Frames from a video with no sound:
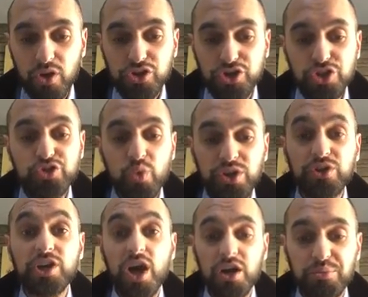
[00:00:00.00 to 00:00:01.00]
just when the
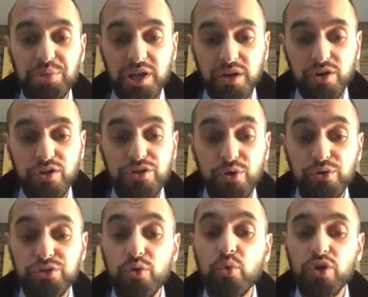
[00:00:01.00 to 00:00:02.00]
caterpillar
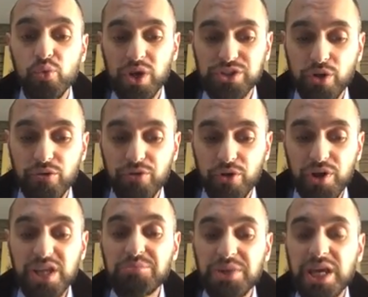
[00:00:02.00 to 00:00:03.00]
thought the world was over,
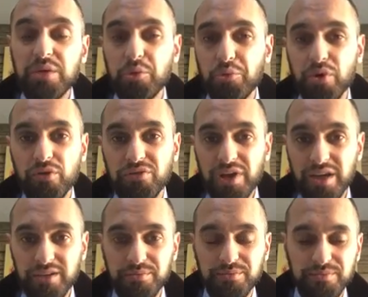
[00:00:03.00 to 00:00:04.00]
it became a
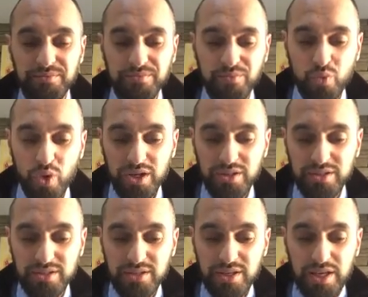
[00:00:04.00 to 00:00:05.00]
butterfly,
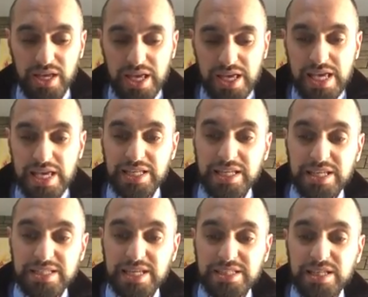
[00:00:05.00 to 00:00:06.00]
right?
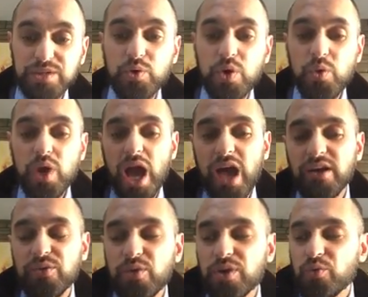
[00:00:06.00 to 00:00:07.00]
We
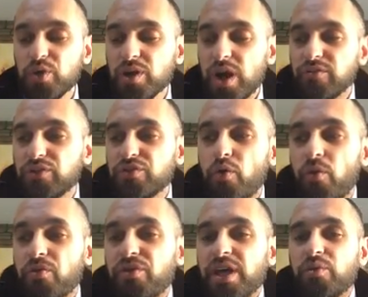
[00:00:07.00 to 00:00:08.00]
have the
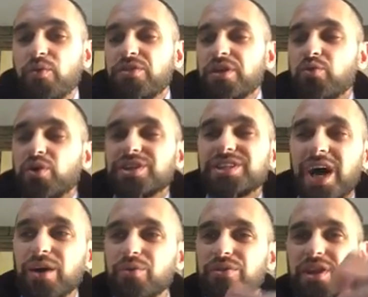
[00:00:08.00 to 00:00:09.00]
whole thing. We think we're
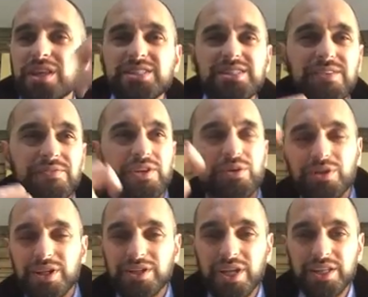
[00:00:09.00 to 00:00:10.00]
dying. We think it's
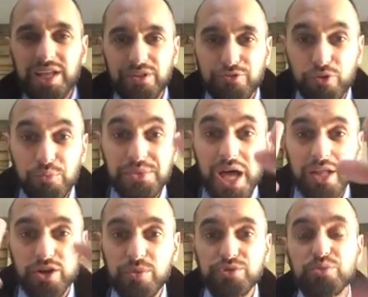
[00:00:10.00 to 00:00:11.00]
difficult, and from
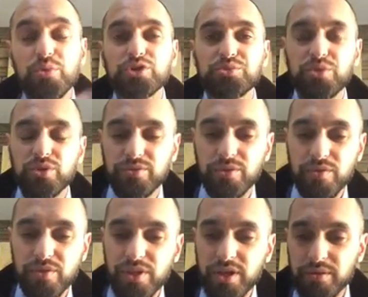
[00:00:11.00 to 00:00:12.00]
that comes the most beautiful
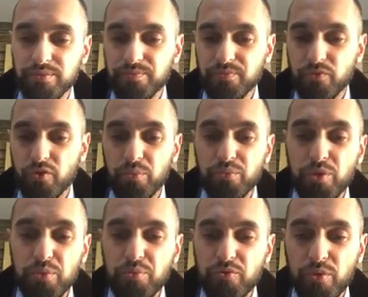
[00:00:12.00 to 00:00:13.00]
thing. From
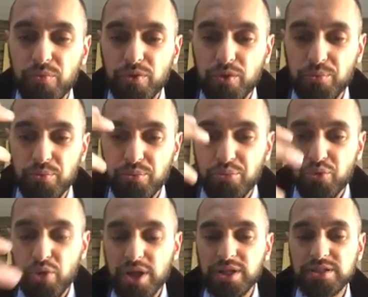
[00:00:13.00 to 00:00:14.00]
the
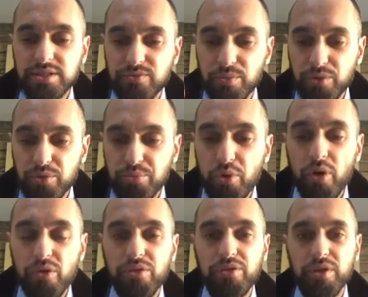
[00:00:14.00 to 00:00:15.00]
pregnancy, from the
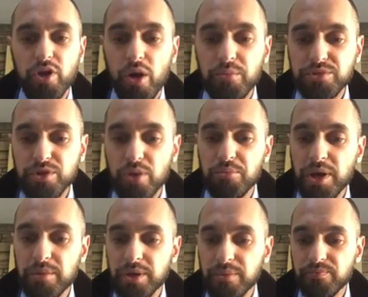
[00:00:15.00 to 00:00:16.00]
birth, it comes a
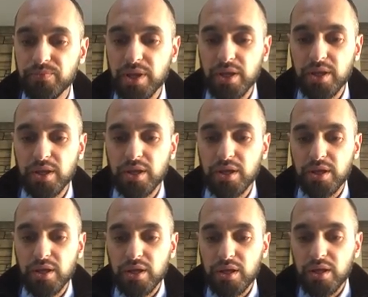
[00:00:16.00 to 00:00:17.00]
baby.
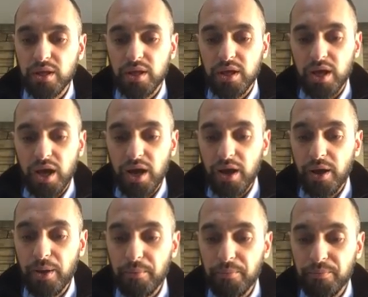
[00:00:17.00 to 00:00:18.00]

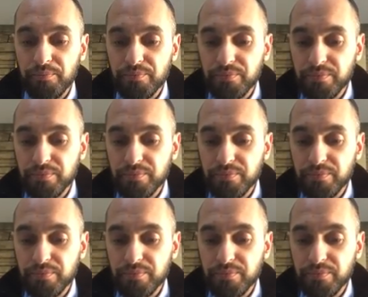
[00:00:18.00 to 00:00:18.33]
So